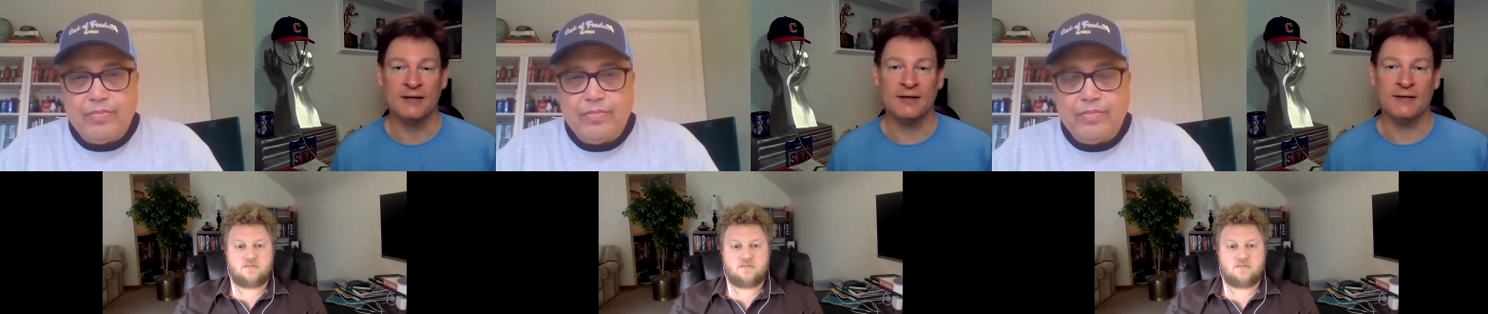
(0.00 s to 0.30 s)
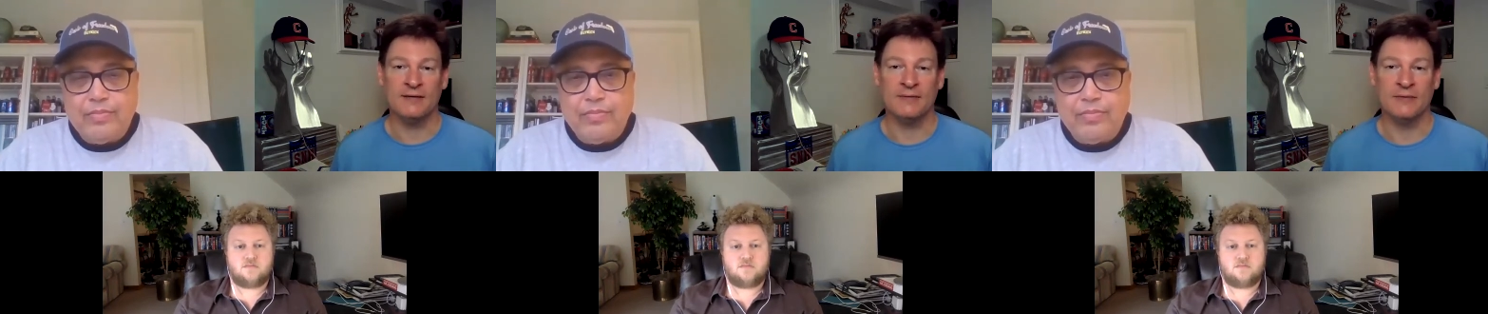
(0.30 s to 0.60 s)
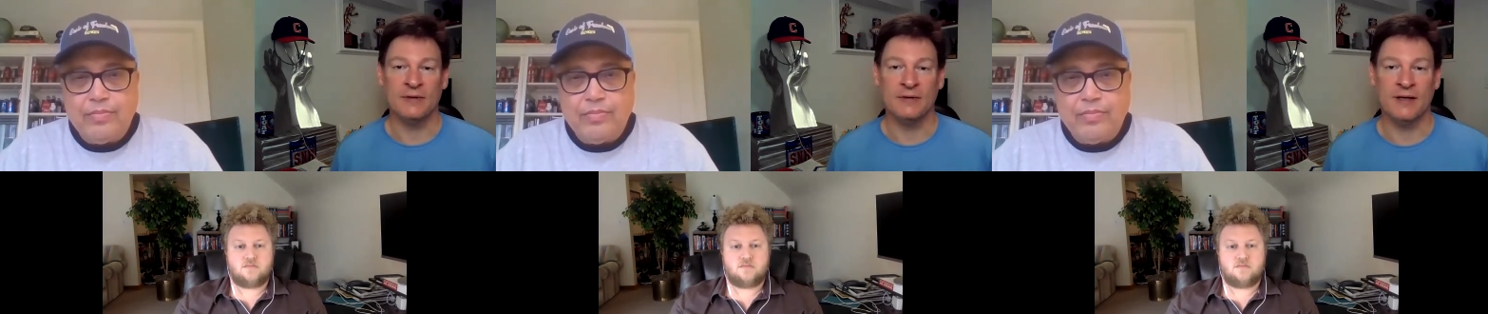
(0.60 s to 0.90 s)
Speaker 1: you know,
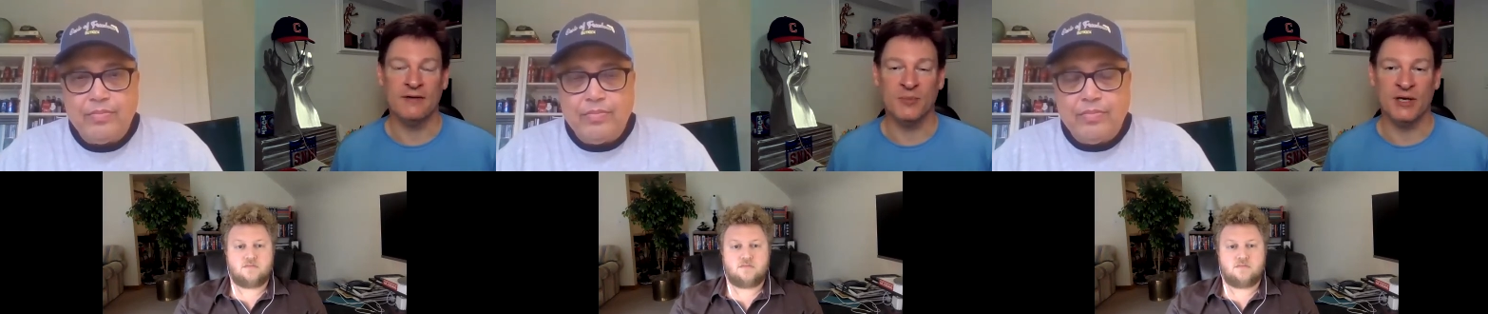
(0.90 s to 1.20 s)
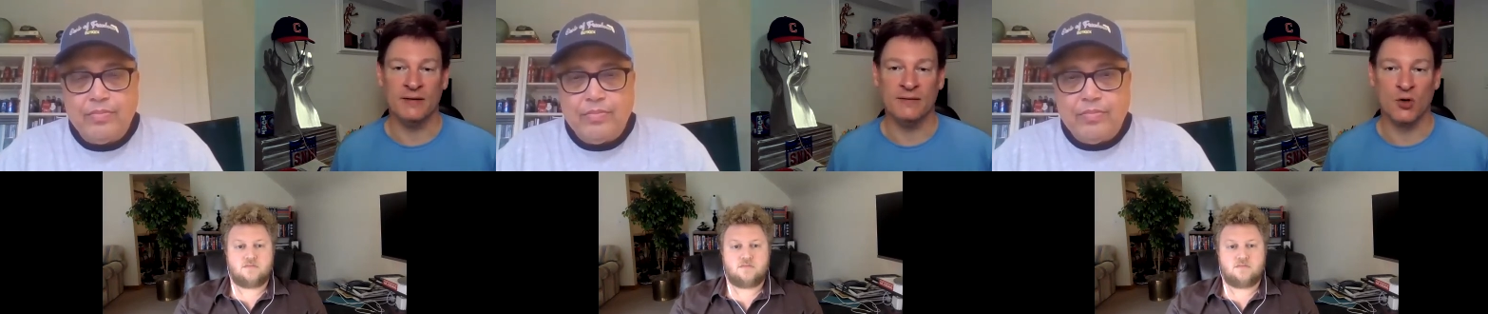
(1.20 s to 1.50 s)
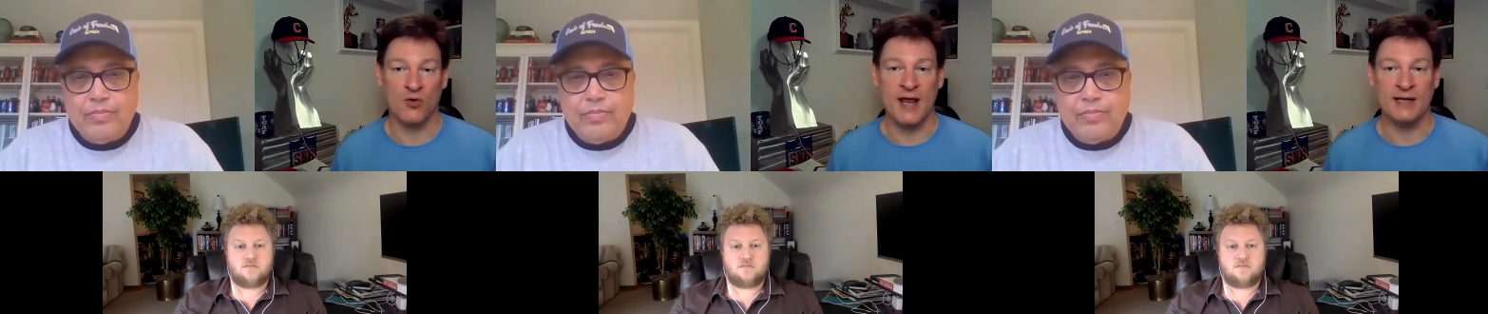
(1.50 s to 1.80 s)
have been
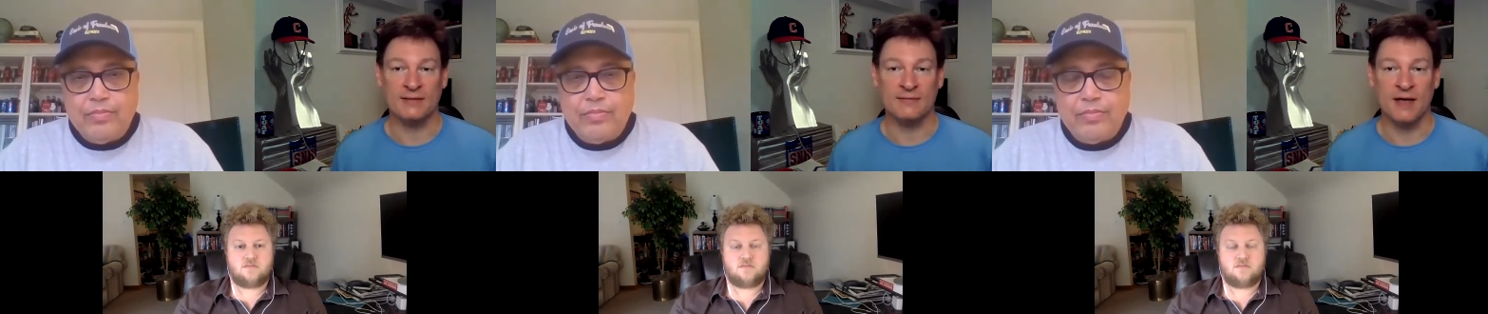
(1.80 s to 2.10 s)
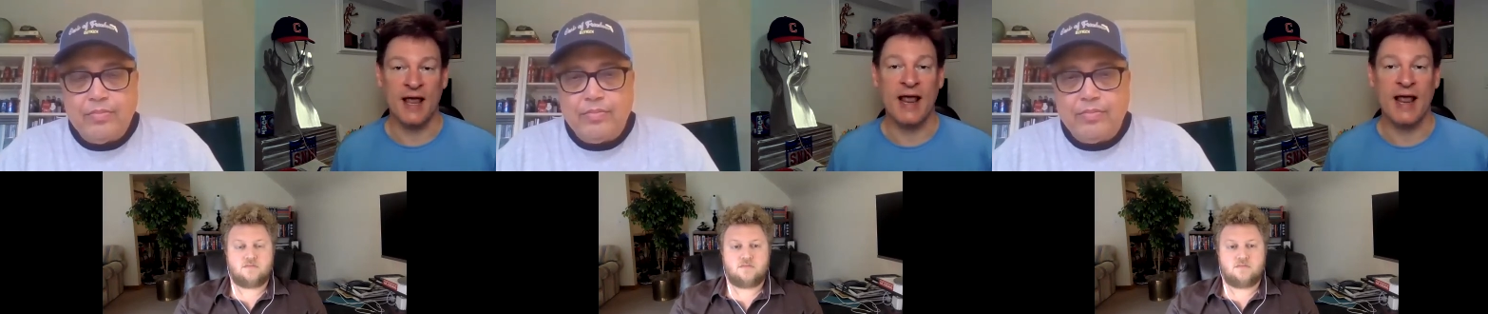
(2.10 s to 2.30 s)
great a